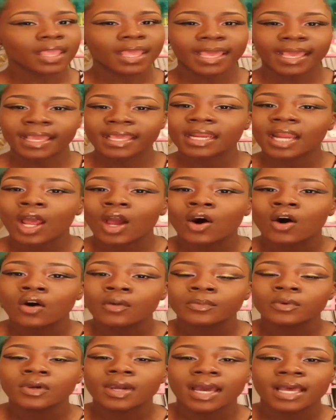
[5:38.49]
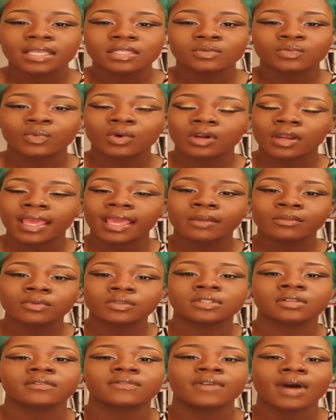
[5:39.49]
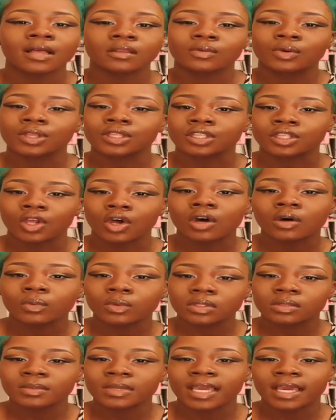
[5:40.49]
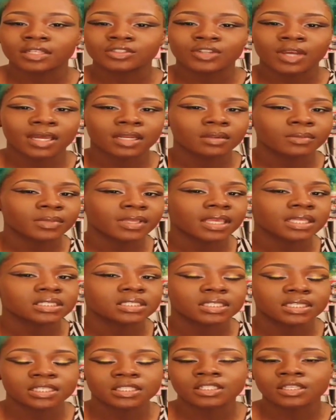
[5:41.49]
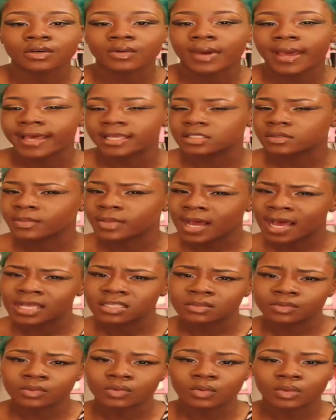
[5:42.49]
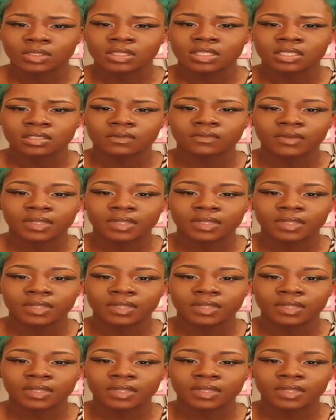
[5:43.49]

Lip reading: And I hope you guys were able to follow along with me. I try to be as detailed as possible with this